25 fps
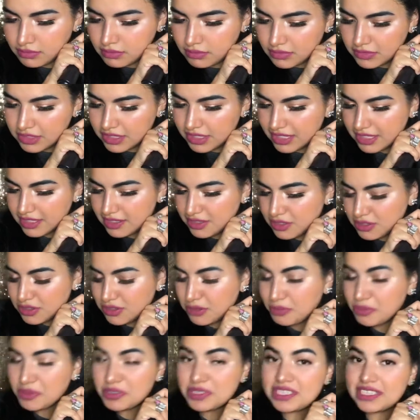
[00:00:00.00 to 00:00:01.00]
And there's no
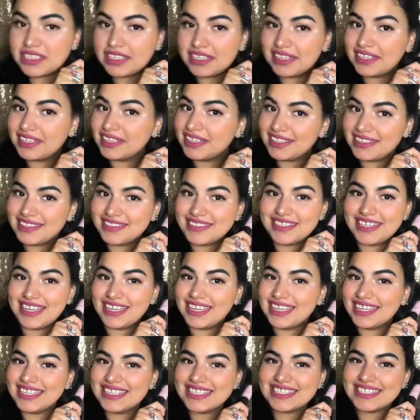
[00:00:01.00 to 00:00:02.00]
particularly
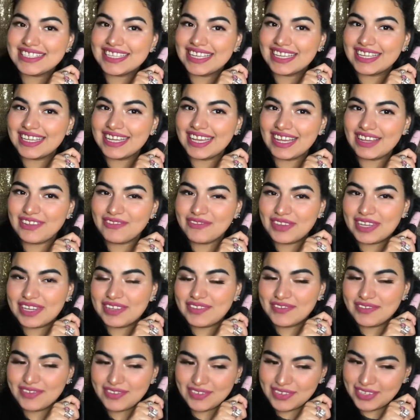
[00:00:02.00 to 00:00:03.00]
seconds like I wait
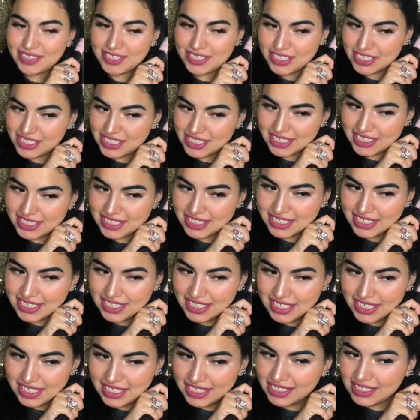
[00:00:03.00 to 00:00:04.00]
for it. Just
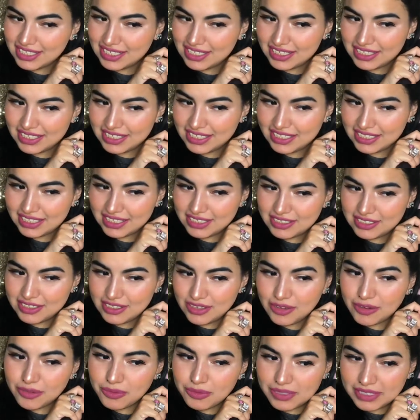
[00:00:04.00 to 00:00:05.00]

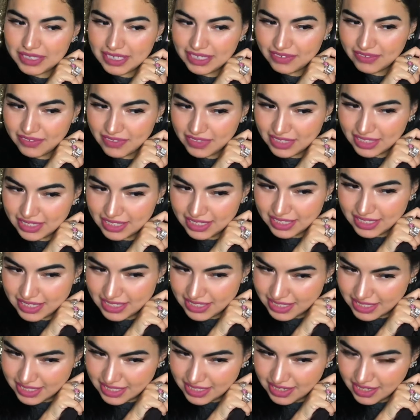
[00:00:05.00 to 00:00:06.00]
know when I feel like
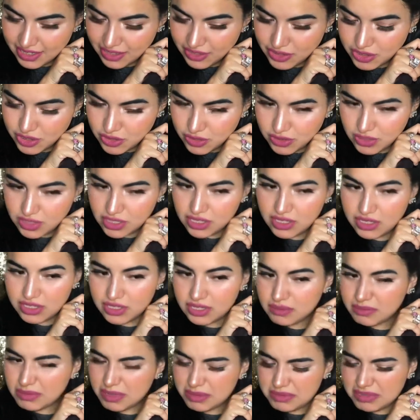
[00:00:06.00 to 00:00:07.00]
it's there too
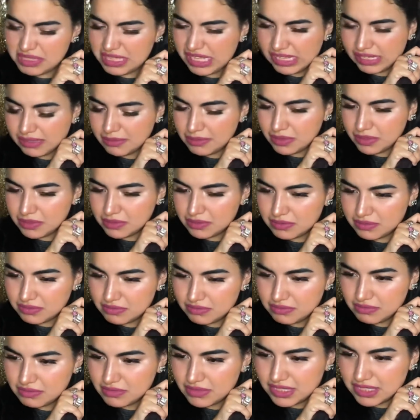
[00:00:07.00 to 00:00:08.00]
long, maybe like about
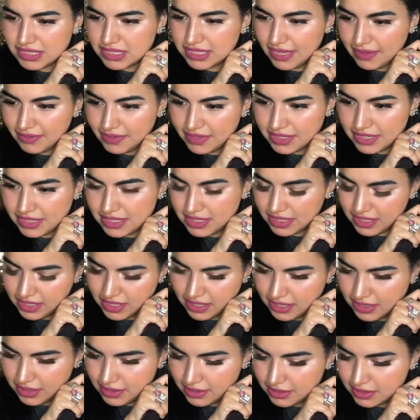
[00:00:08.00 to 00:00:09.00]
7
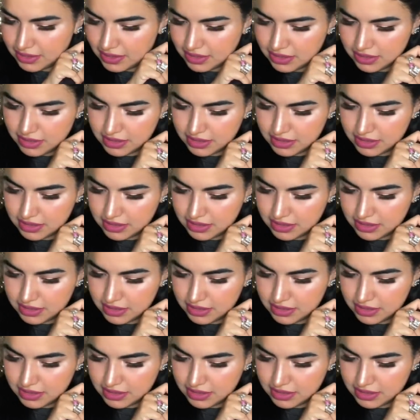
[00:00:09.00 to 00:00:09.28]
seconds.